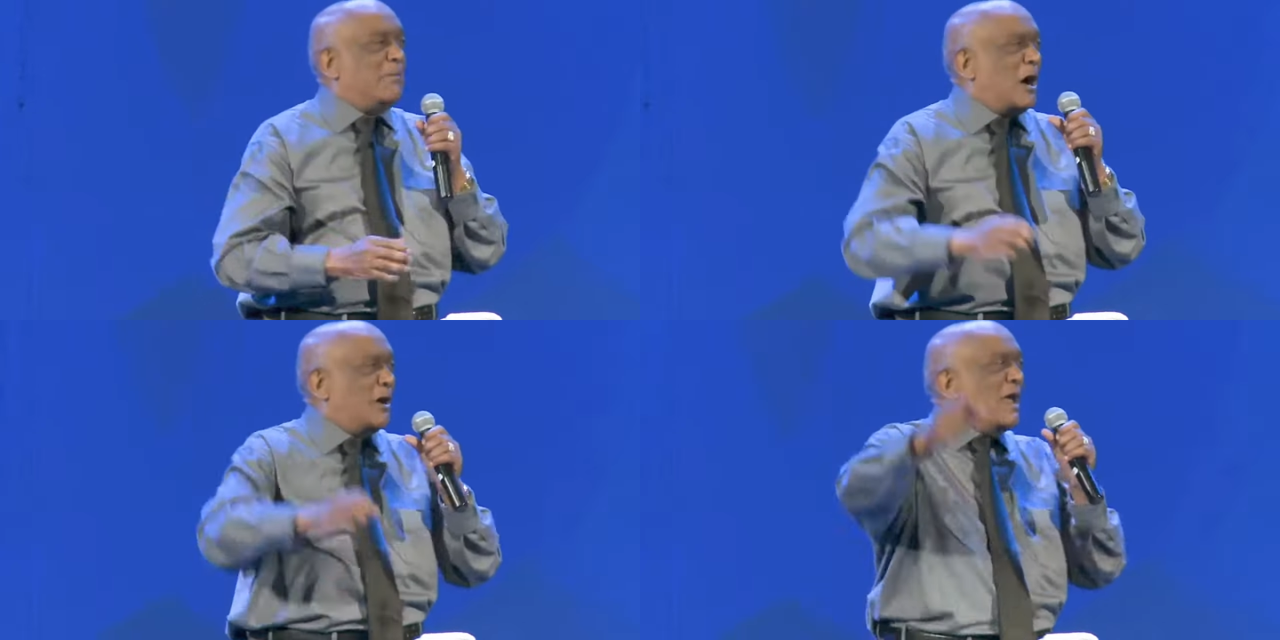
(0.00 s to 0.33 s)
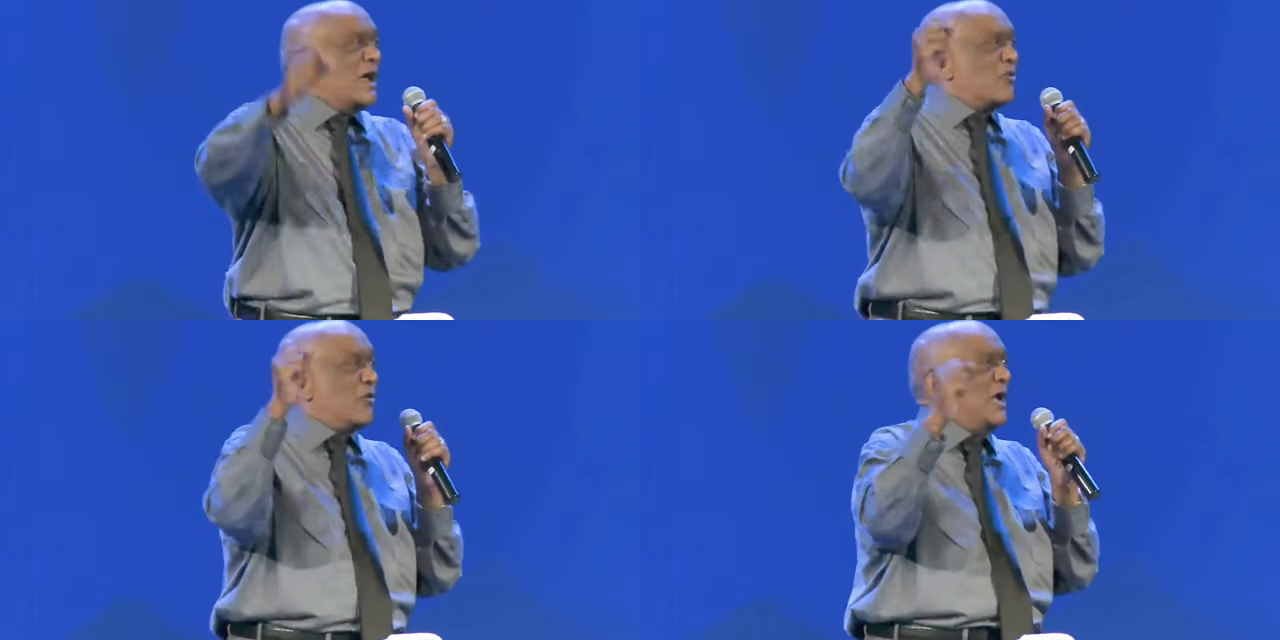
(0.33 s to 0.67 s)
Come
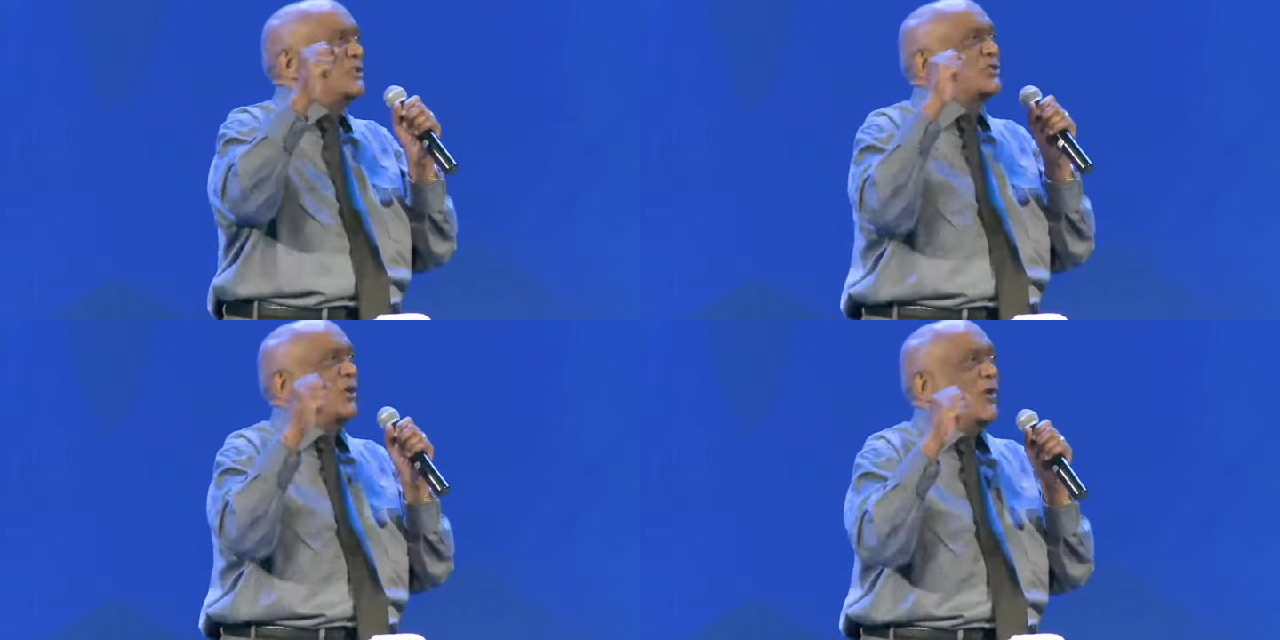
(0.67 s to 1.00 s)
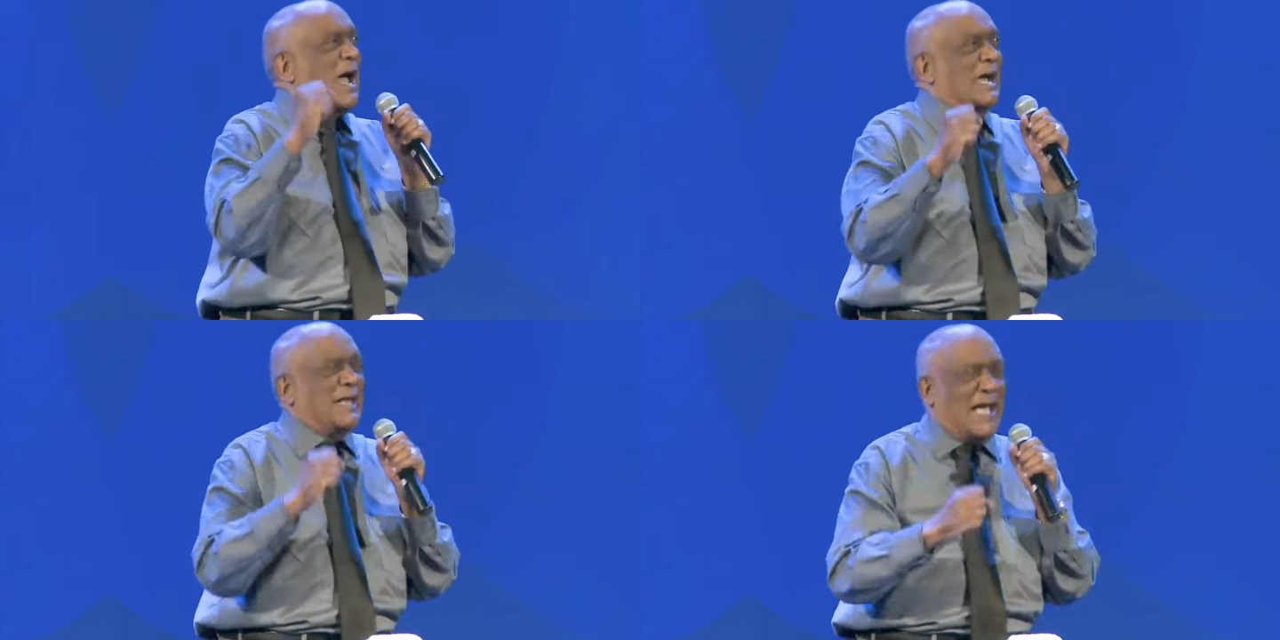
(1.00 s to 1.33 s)
on, raise
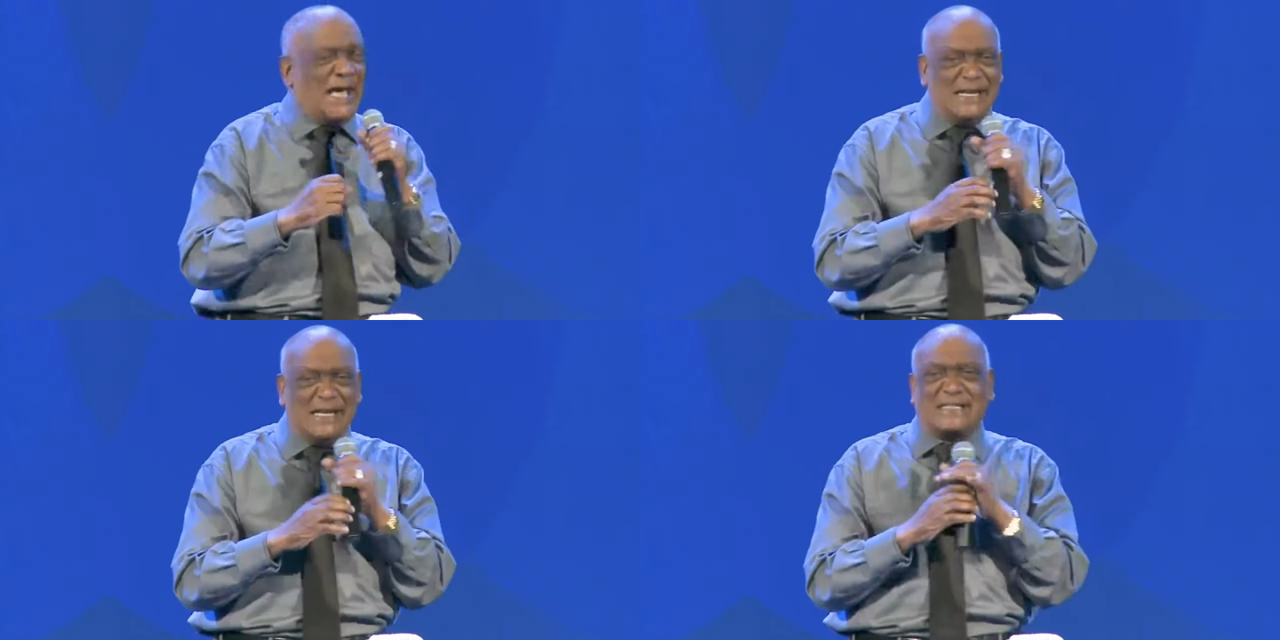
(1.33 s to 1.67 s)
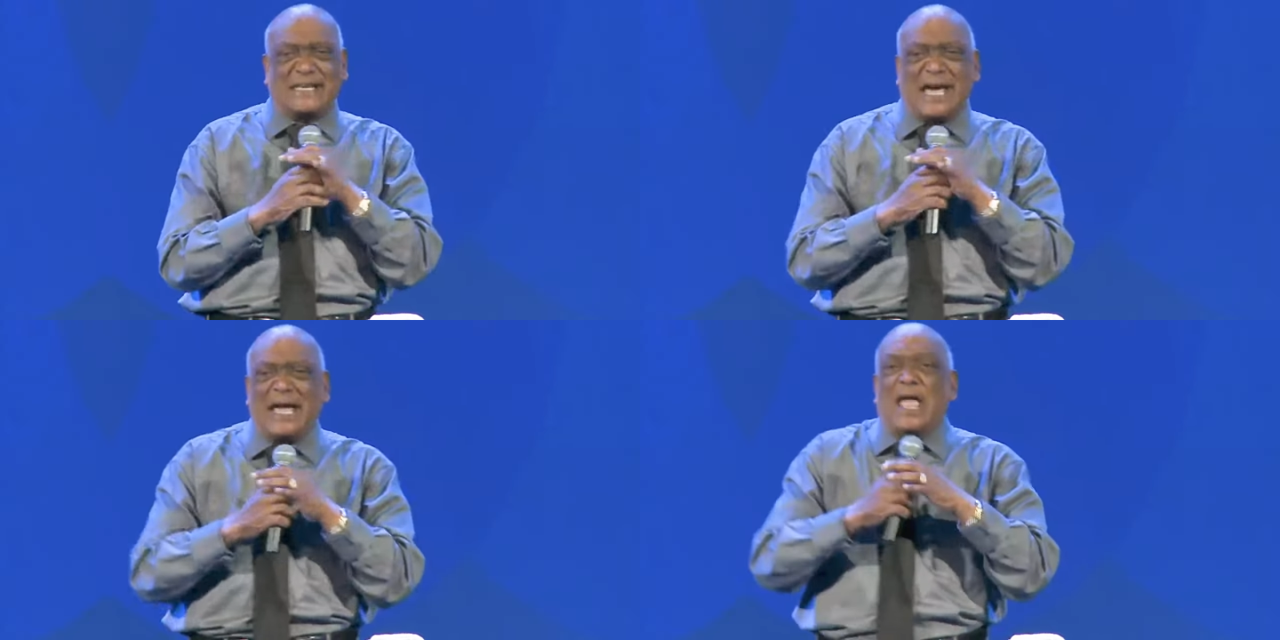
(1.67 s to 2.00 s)
your right hand
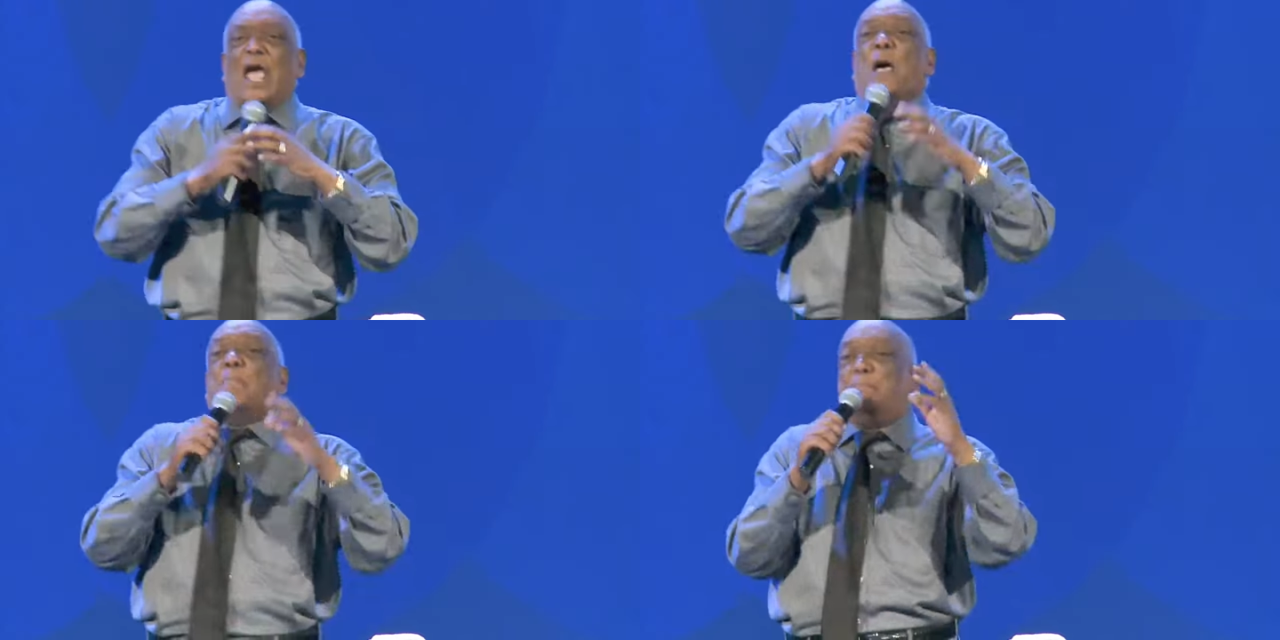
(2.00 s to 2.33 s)
and say,